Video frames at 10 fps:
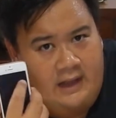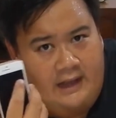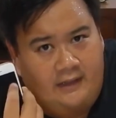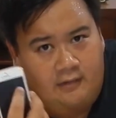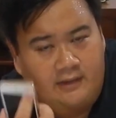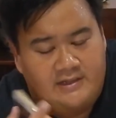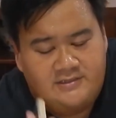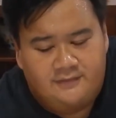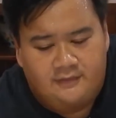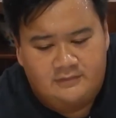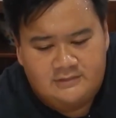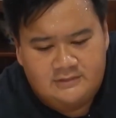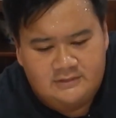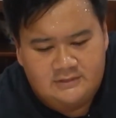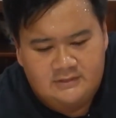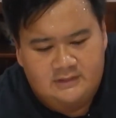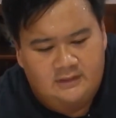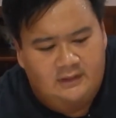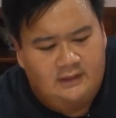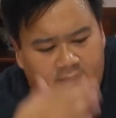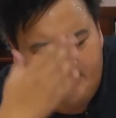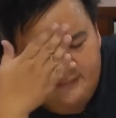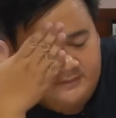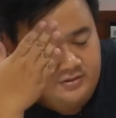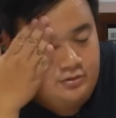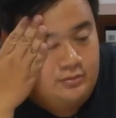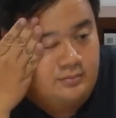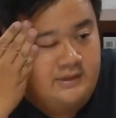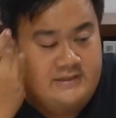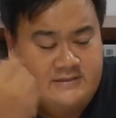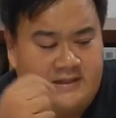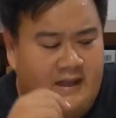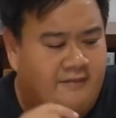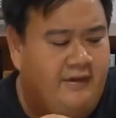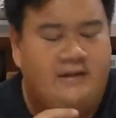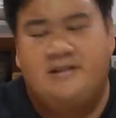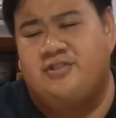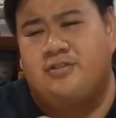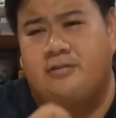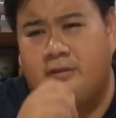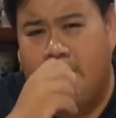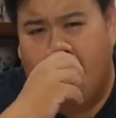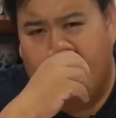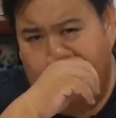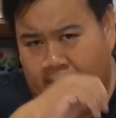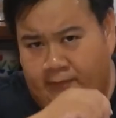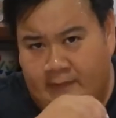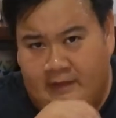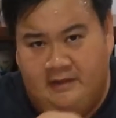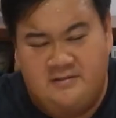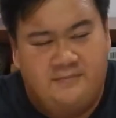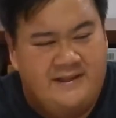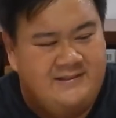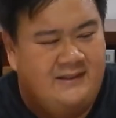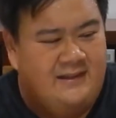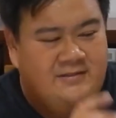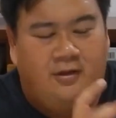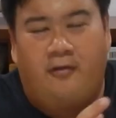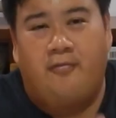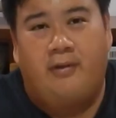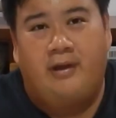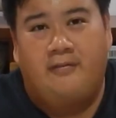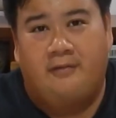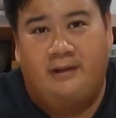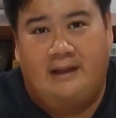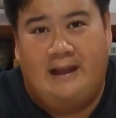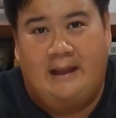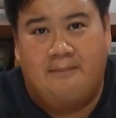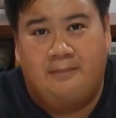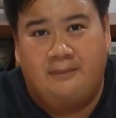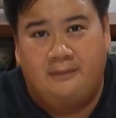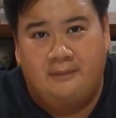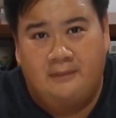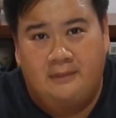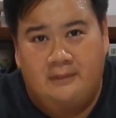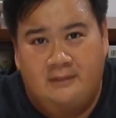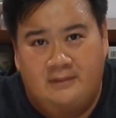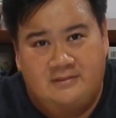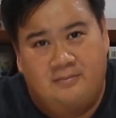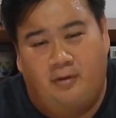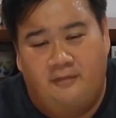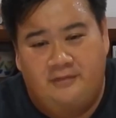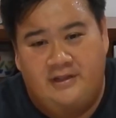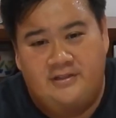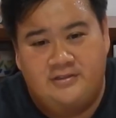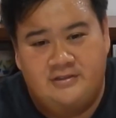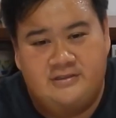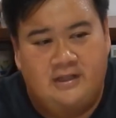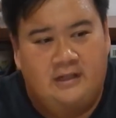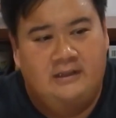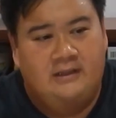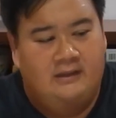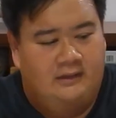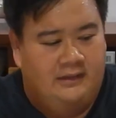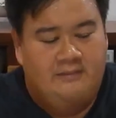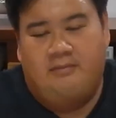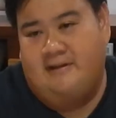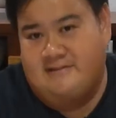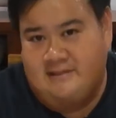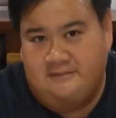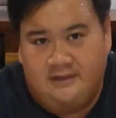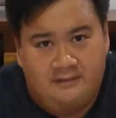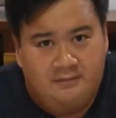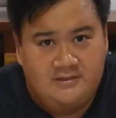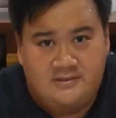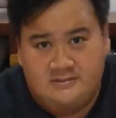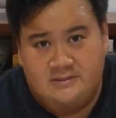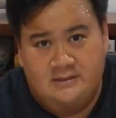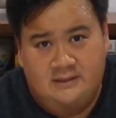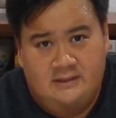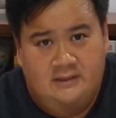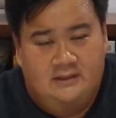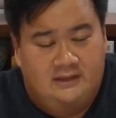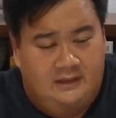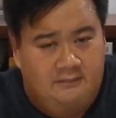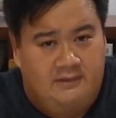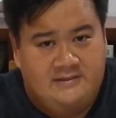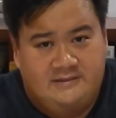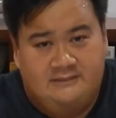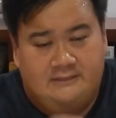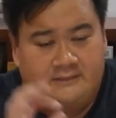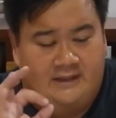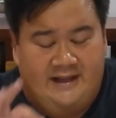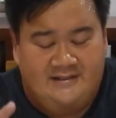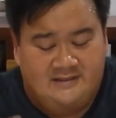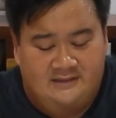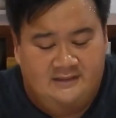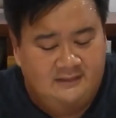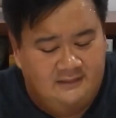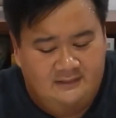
iOS phones, and the zoom is having an issue. It's basically software for the app. It's more of the issue. It's not the gimbal itself. The gimbal is excellent.